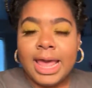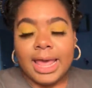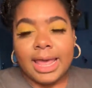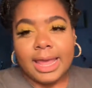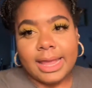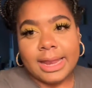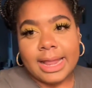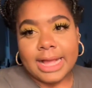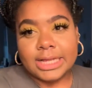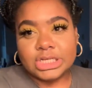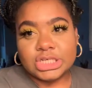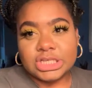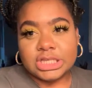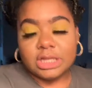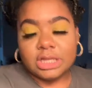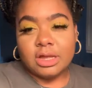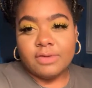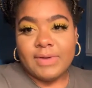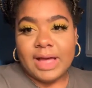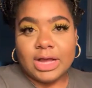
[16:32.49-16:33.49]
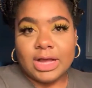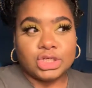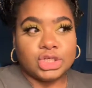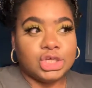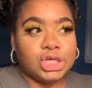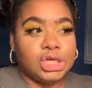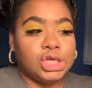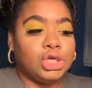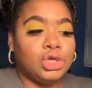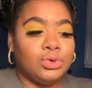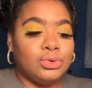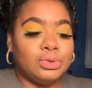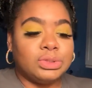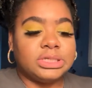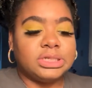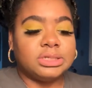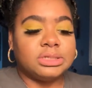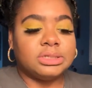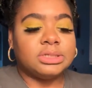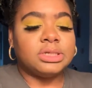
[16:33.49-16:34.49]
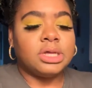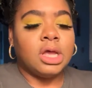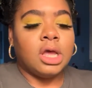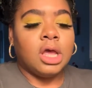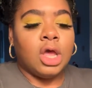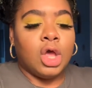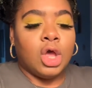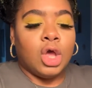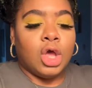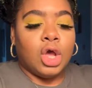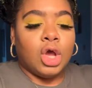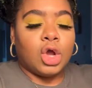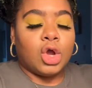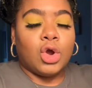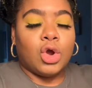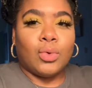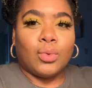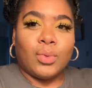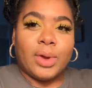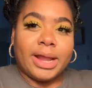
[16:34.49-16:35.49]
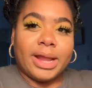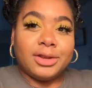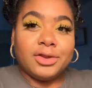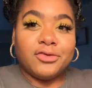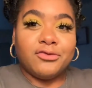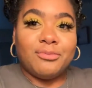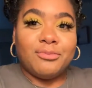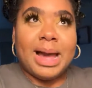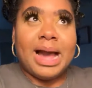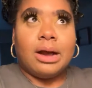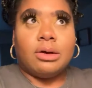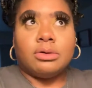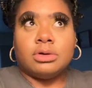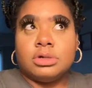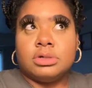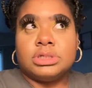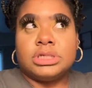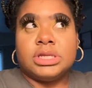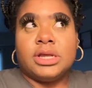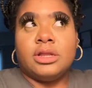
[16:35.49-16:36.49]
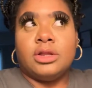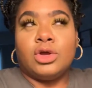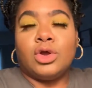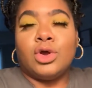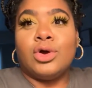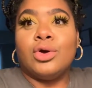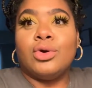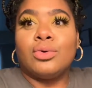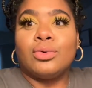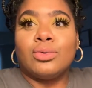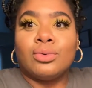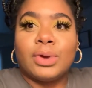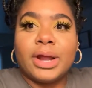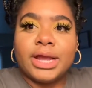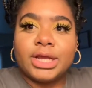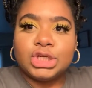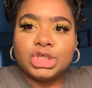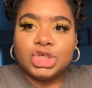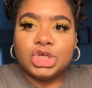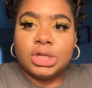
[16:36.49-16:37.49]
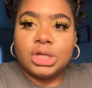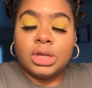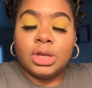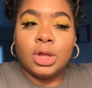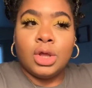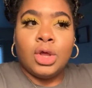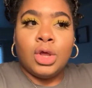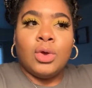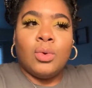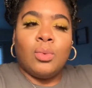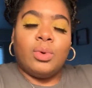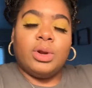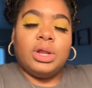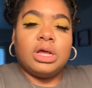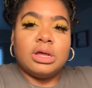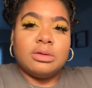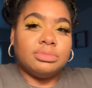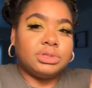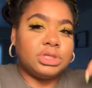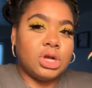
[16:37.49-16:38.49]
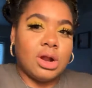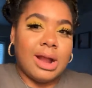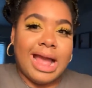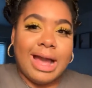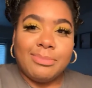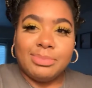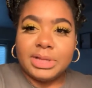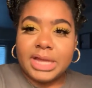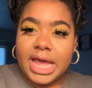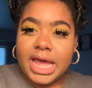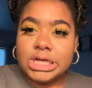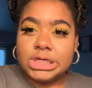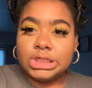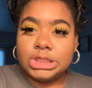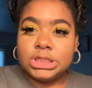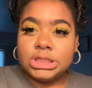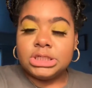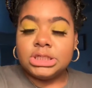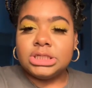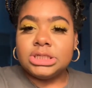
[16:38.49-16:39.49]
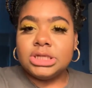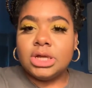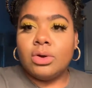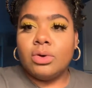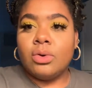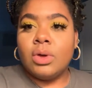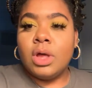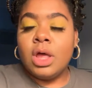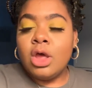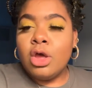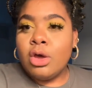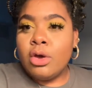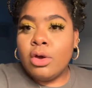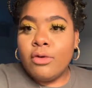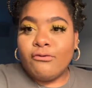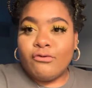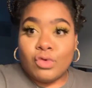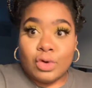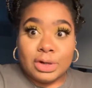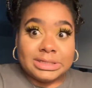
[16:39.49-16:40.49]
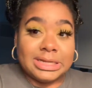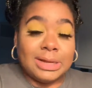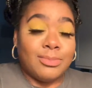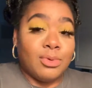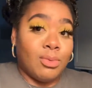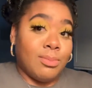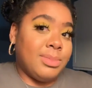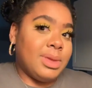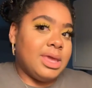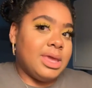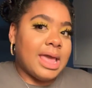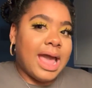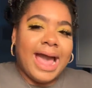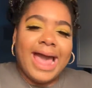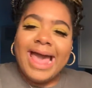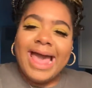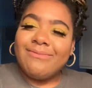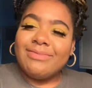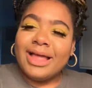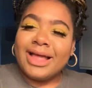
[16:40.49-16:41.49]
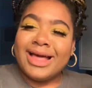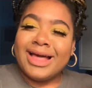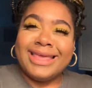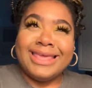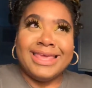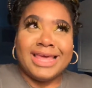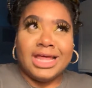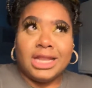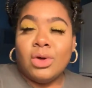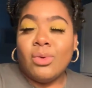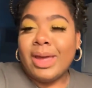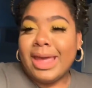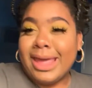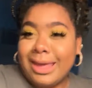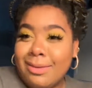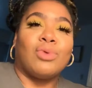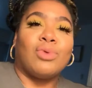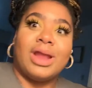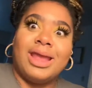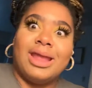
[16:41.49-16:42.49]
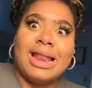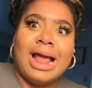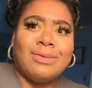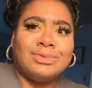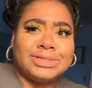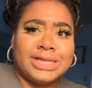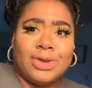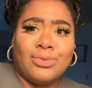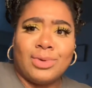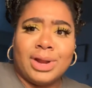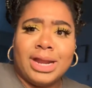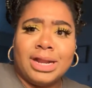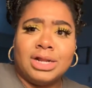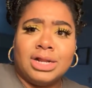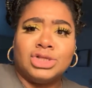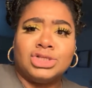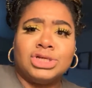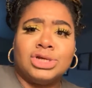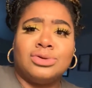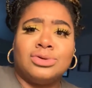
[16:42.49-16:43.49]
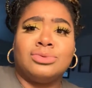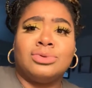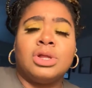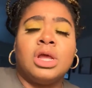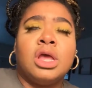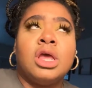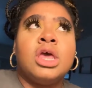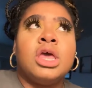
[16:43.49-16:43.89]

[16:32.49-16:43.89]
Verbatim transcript: And I just love how she uses corrective powders and correction when it comes to her application. So for example, me, I have like a yellow and red, I would say red undertone.